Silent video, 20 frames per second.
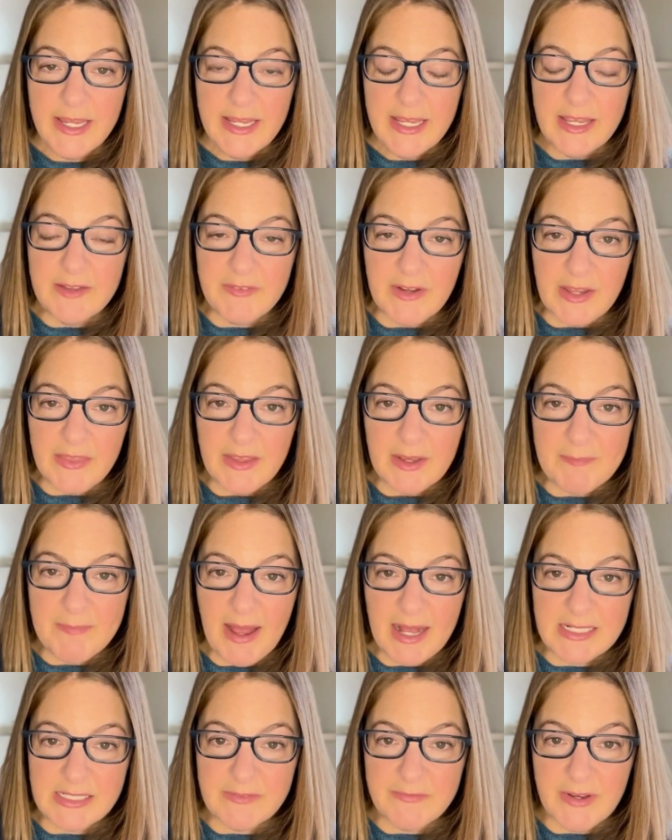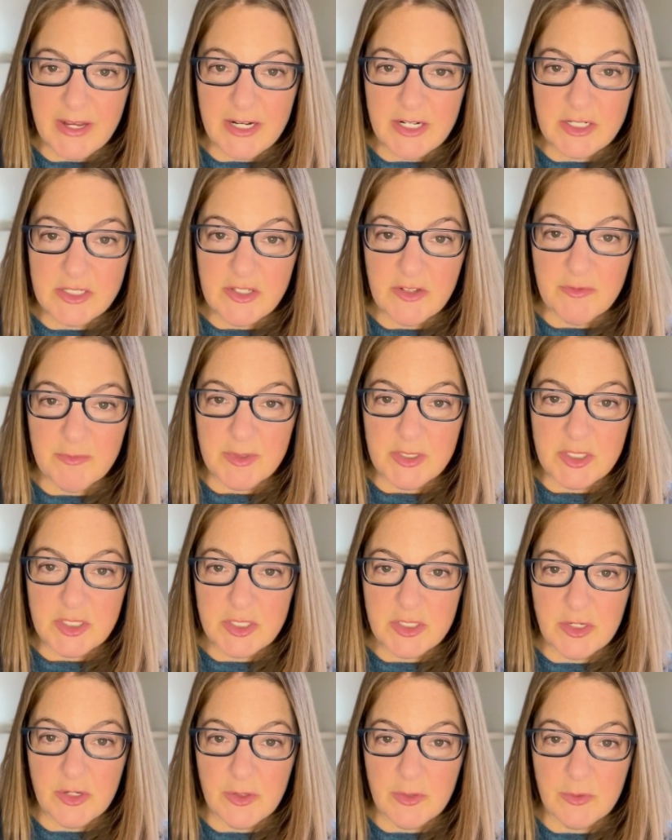If anything, pacifiers have been
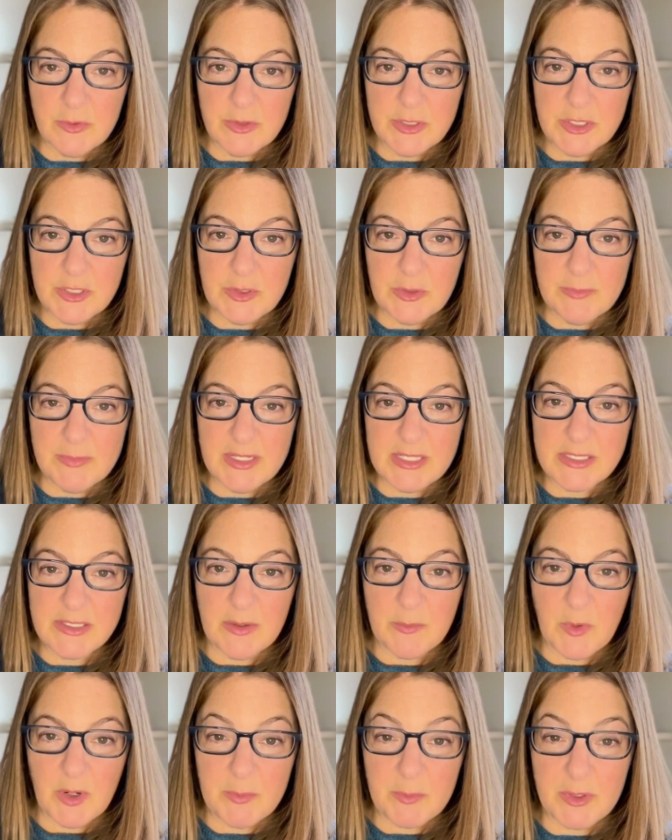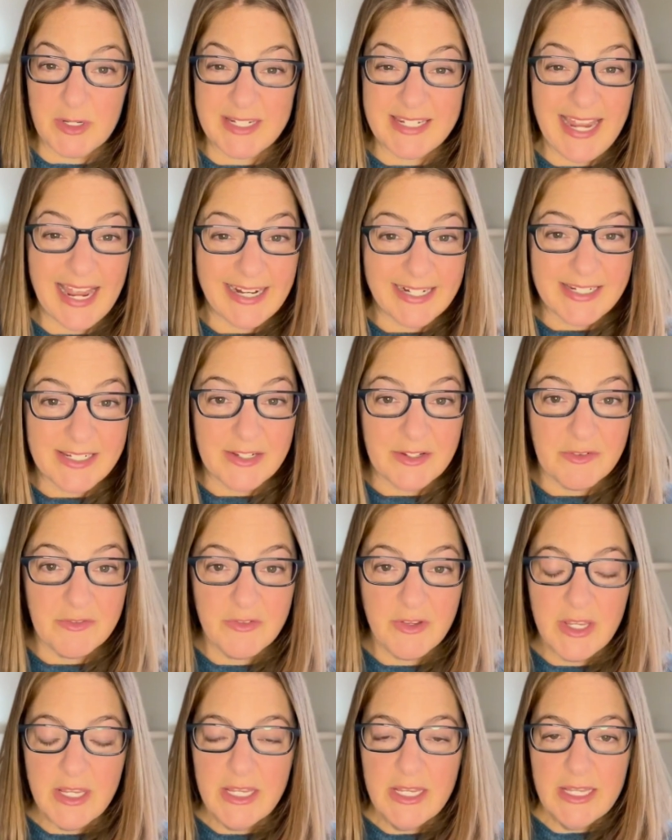shown to be somewhat
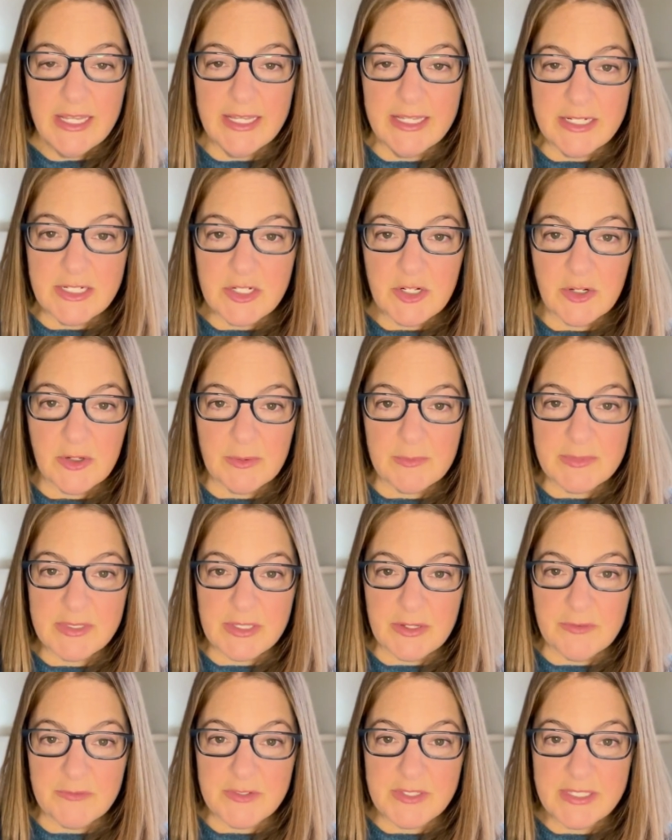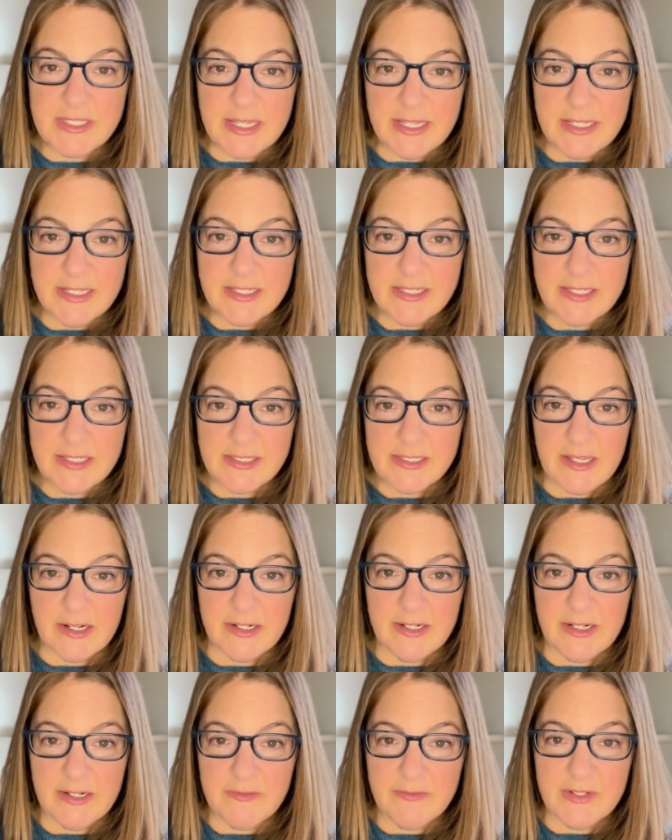protective in terms of SIDS,
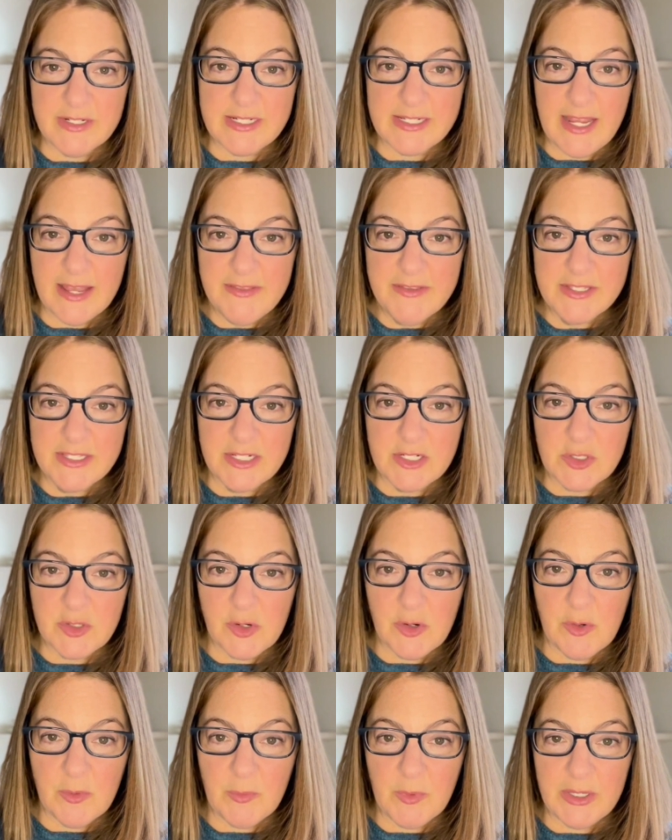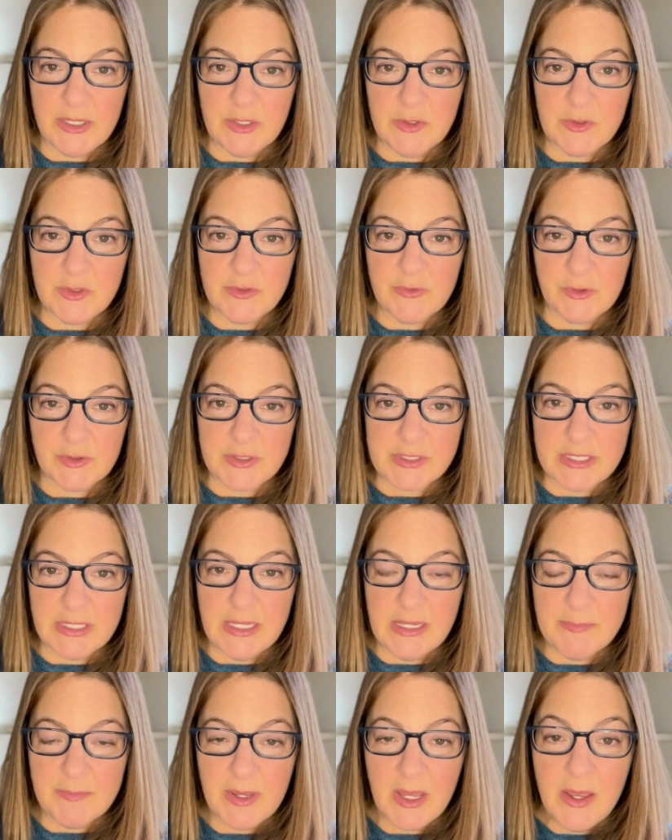sudden infant death syndrome, when used for
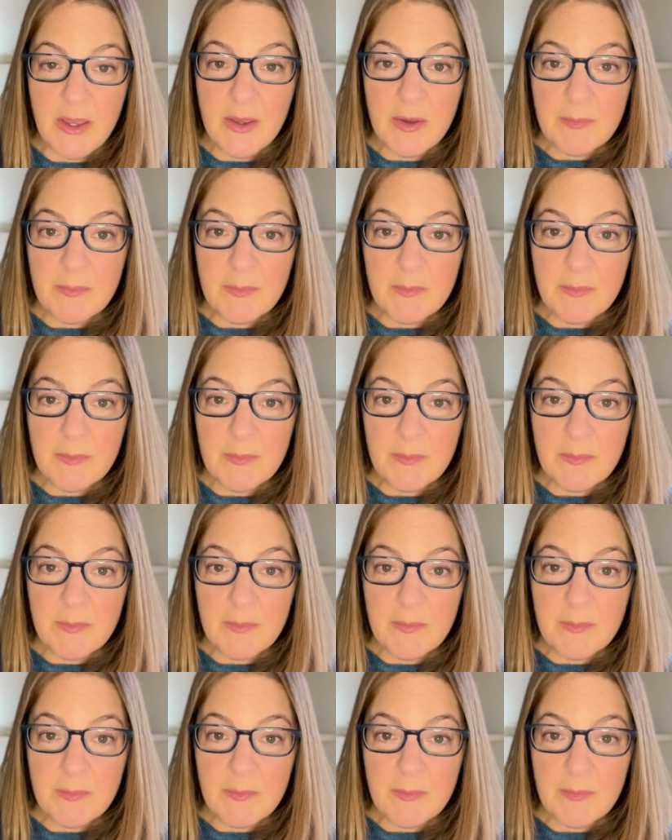sleep,